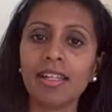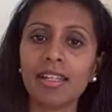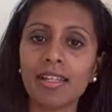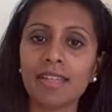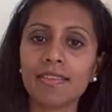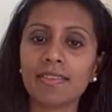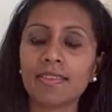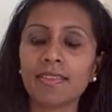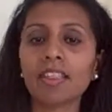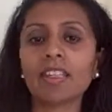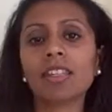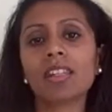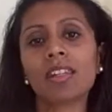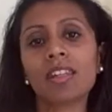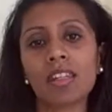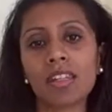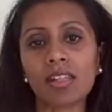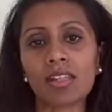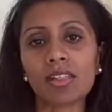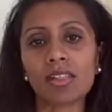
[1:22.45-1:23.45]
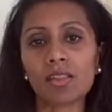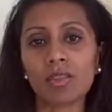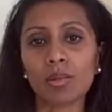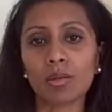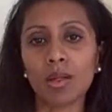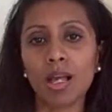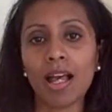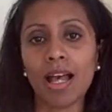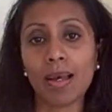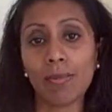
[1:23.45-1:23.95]
is the key
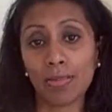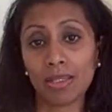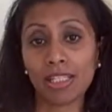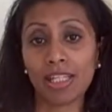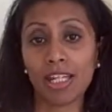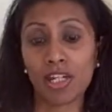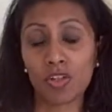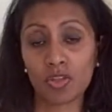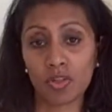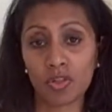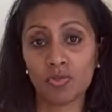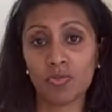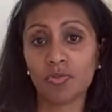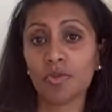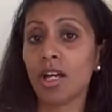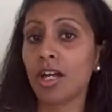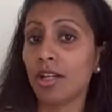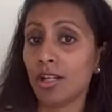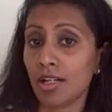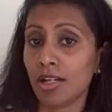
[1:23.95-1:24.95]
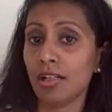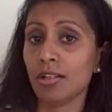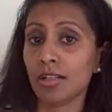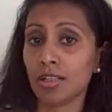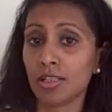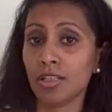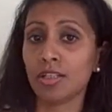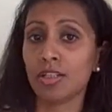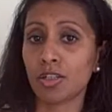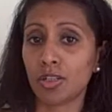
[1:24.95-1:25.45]
to application of a
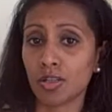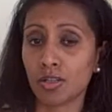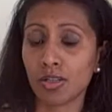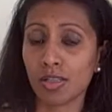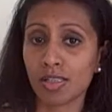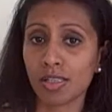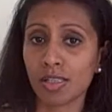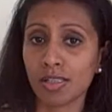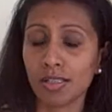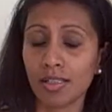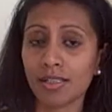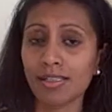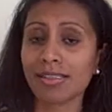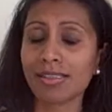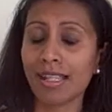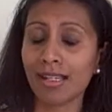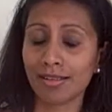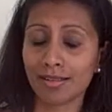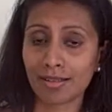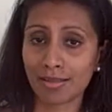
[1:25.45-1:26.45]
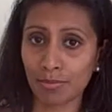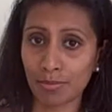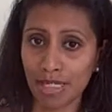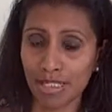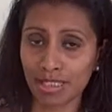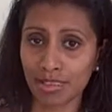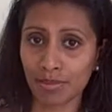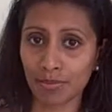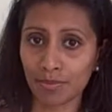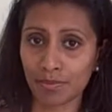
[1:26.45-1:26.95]
good talented
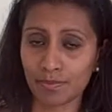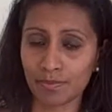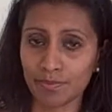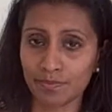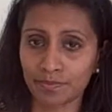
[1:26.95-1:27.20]
makeup.